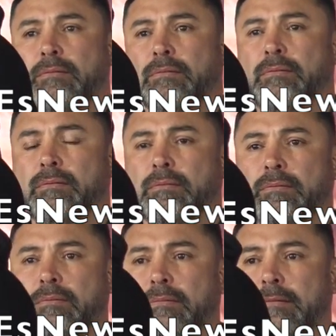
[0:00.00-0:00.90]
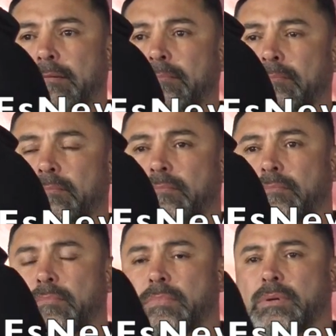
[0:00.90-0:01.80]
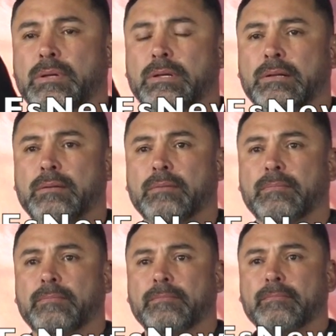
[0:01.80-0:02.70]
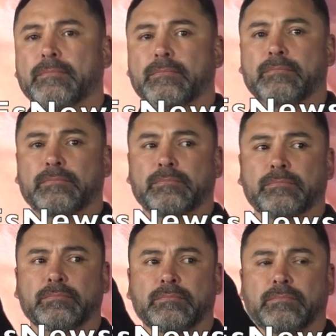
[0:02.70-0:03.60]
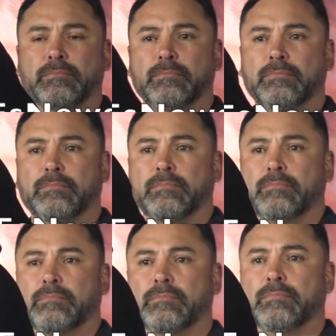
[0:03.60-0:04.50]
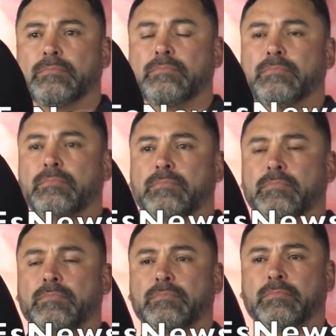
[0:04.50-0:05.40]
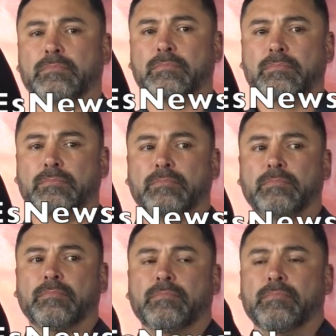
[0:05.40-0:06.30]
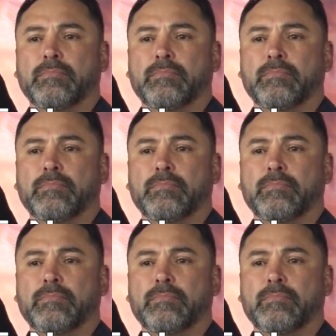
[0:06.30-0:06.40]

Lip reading: (silent)